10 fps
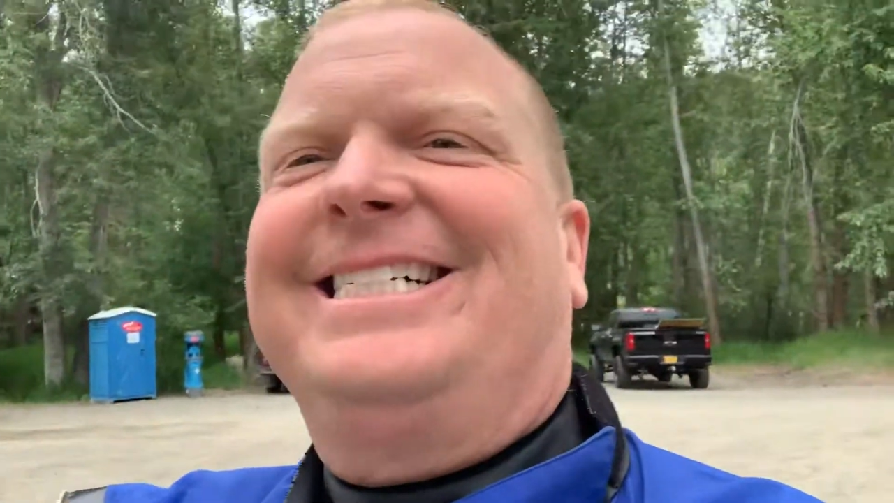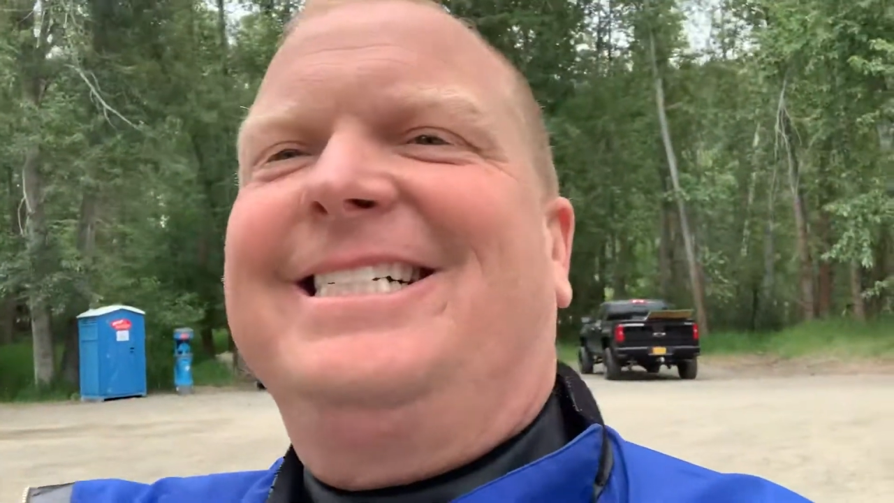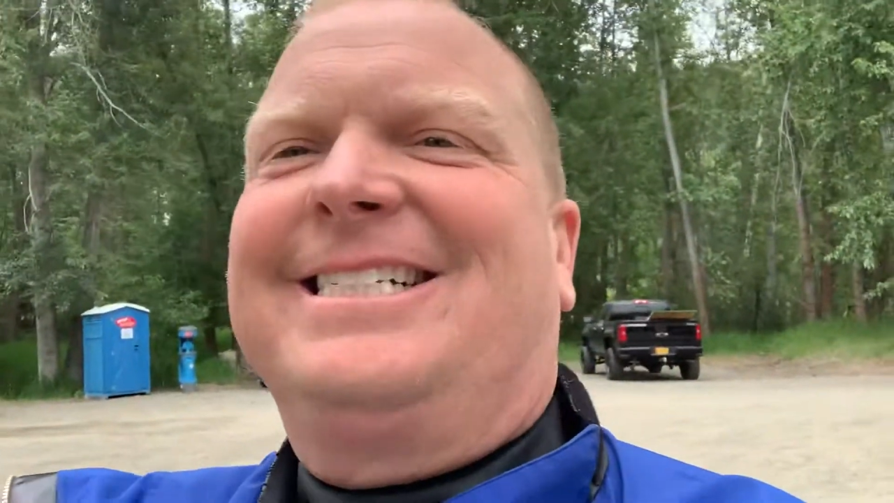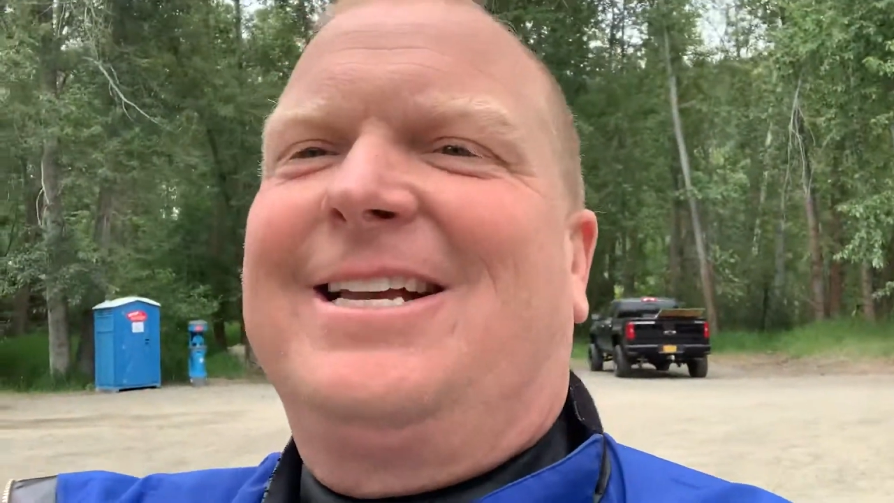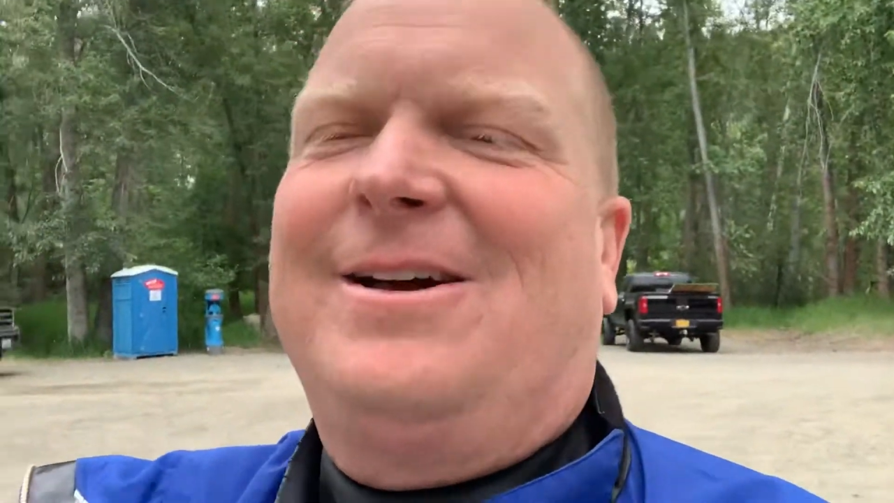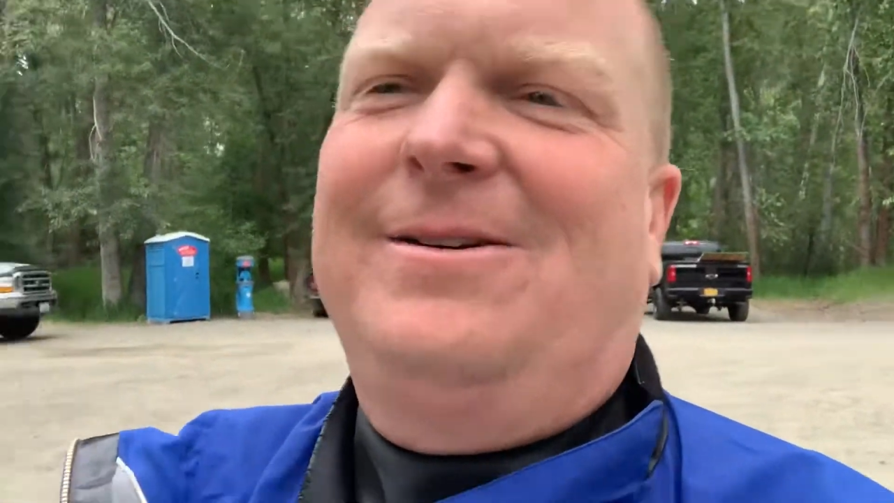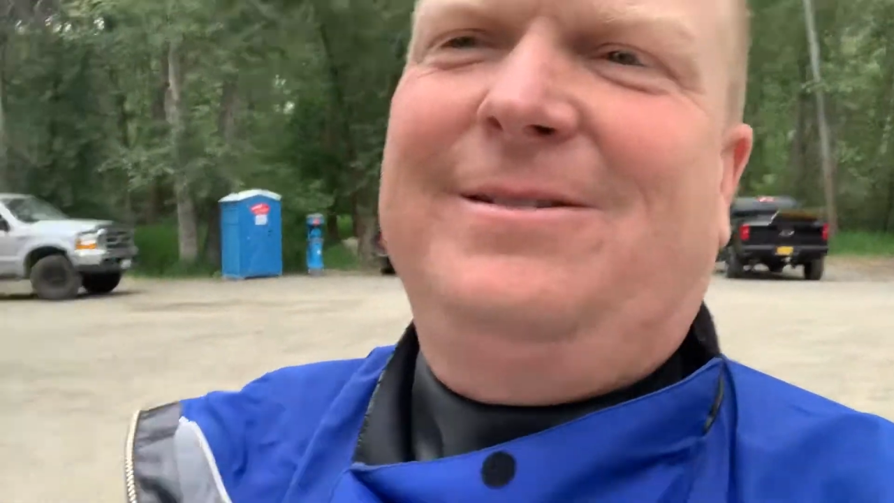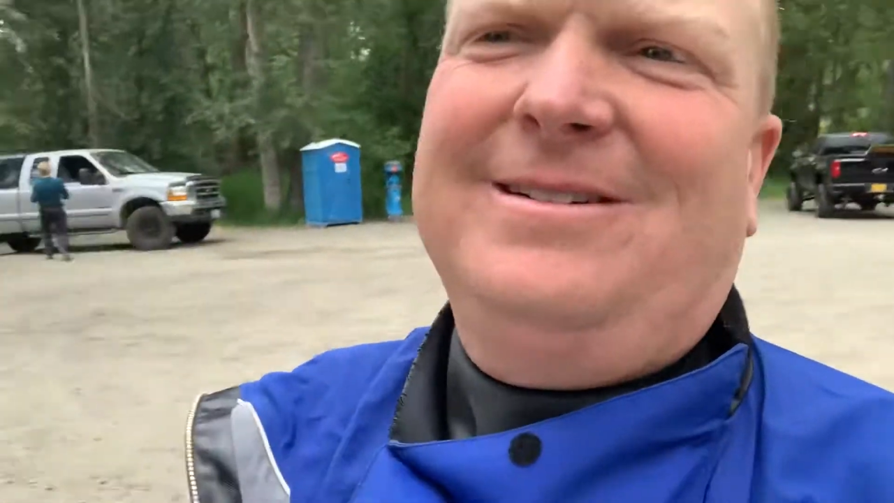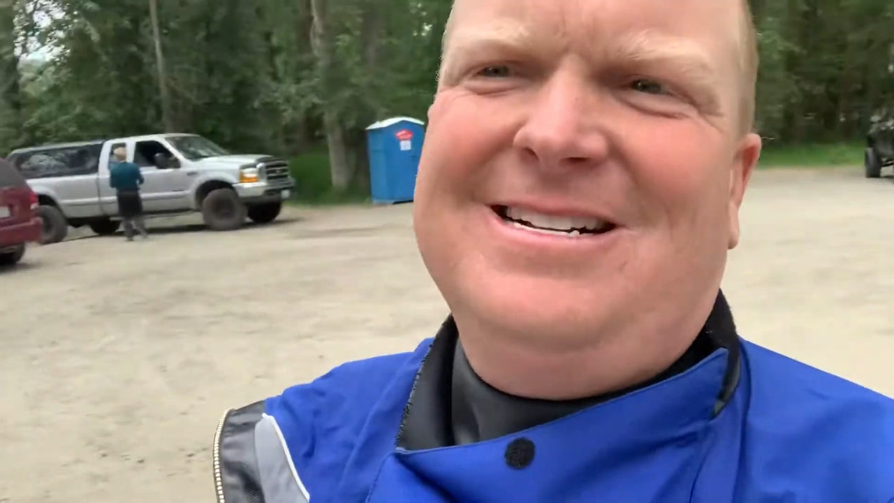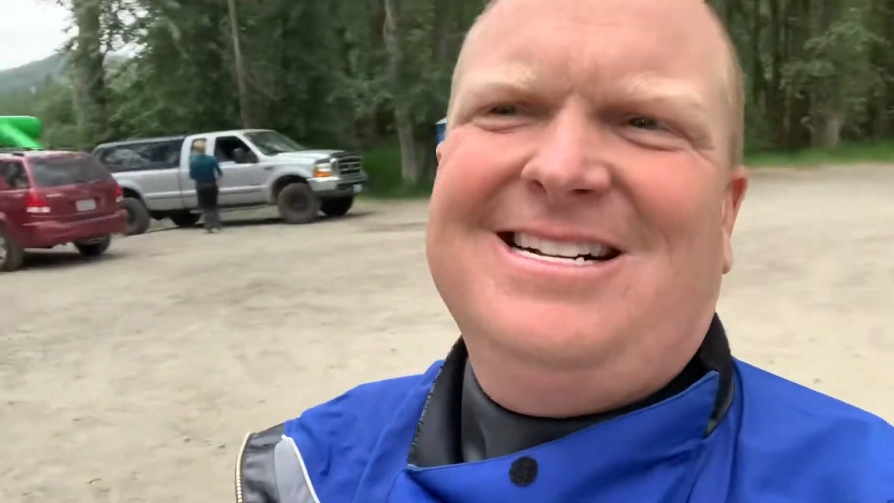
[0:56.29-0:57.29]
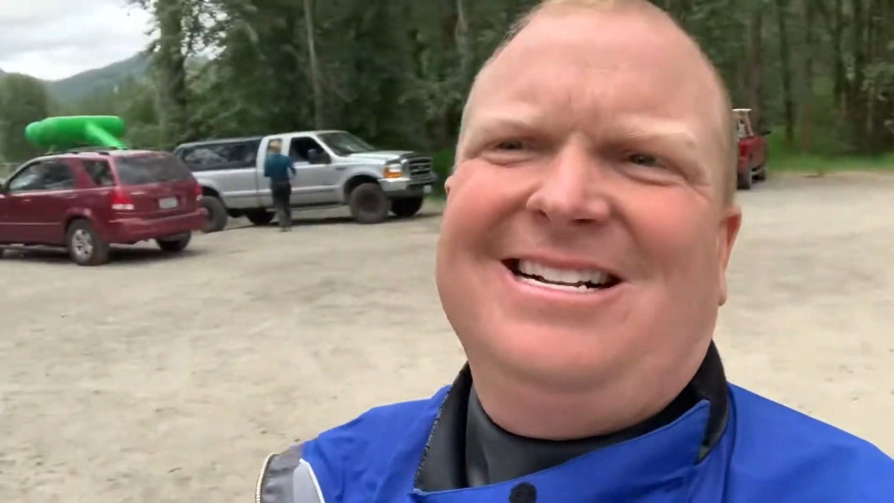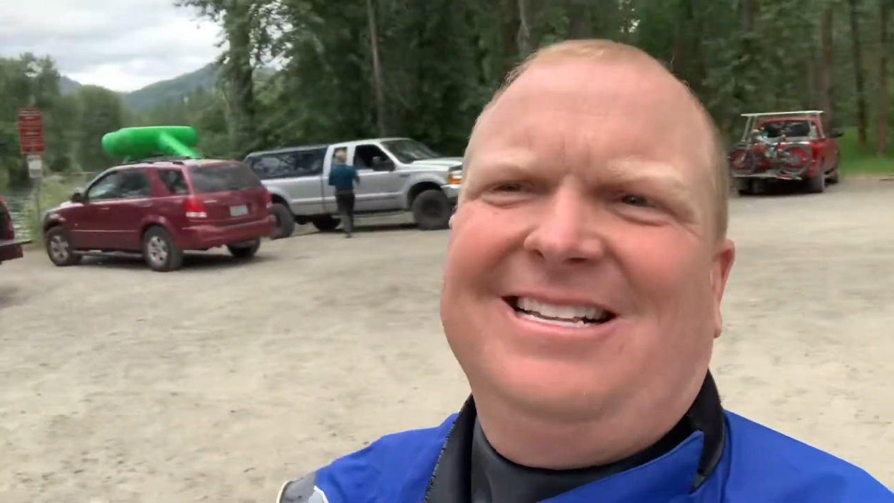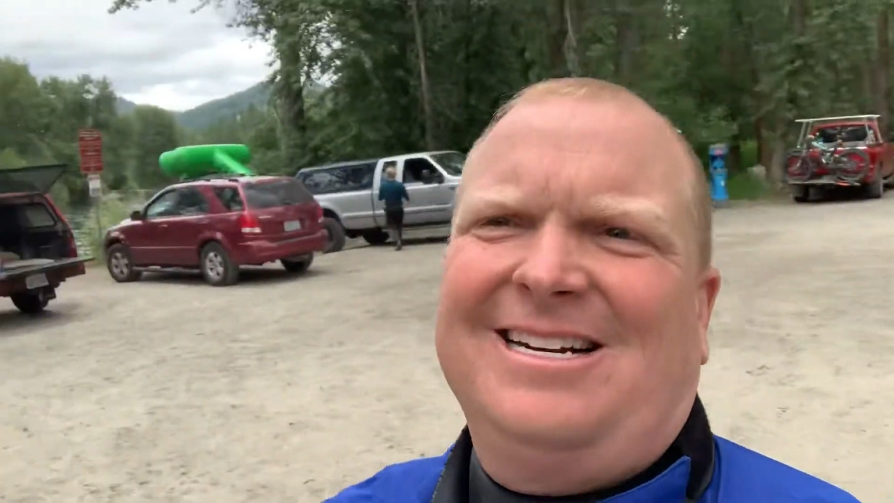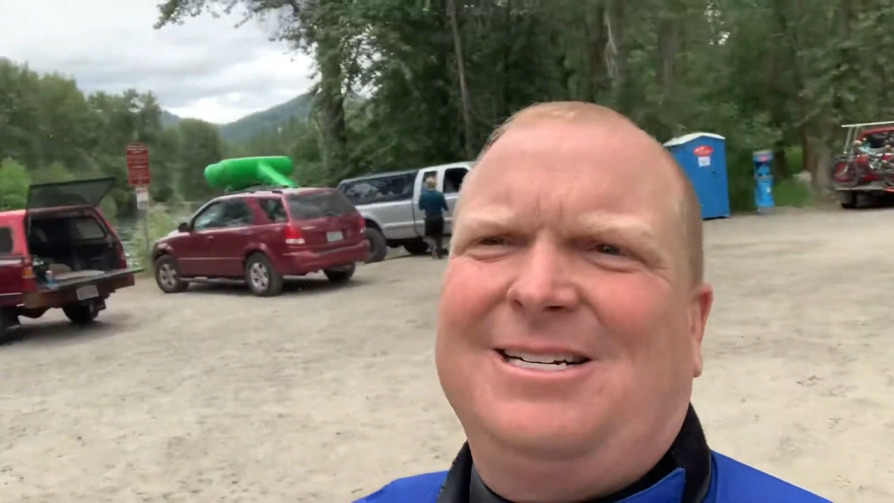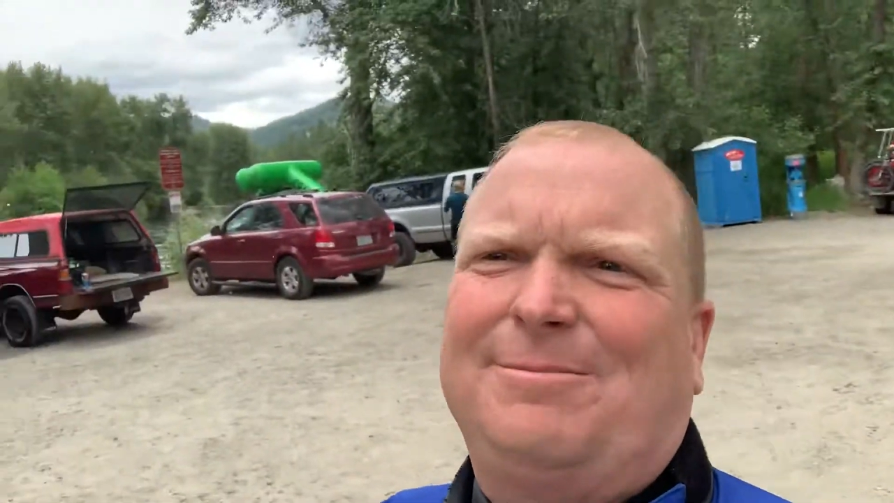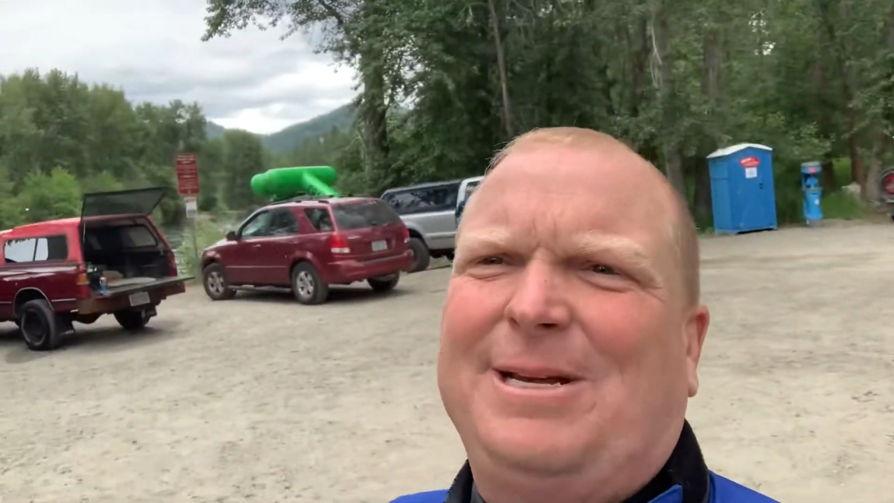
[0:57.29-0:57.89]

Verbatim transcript: So. There's